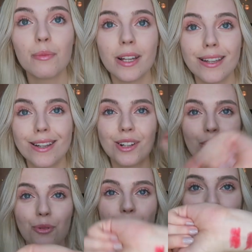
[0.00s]
for my like
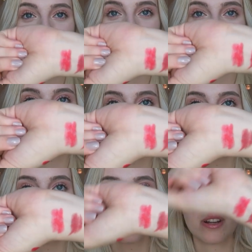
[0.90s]
really weird
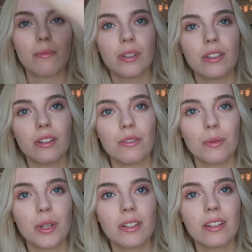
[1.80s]
swatching, but you know what
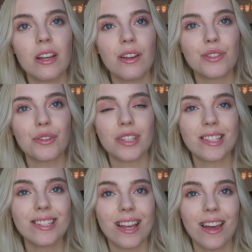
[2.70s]
I mean. So
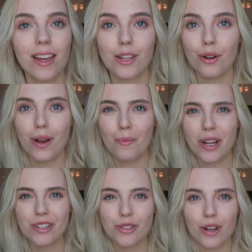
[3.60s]
this is it. You know, I
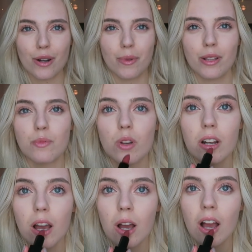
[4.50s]
might just try it on my lips
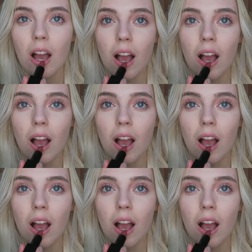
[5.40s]
right now.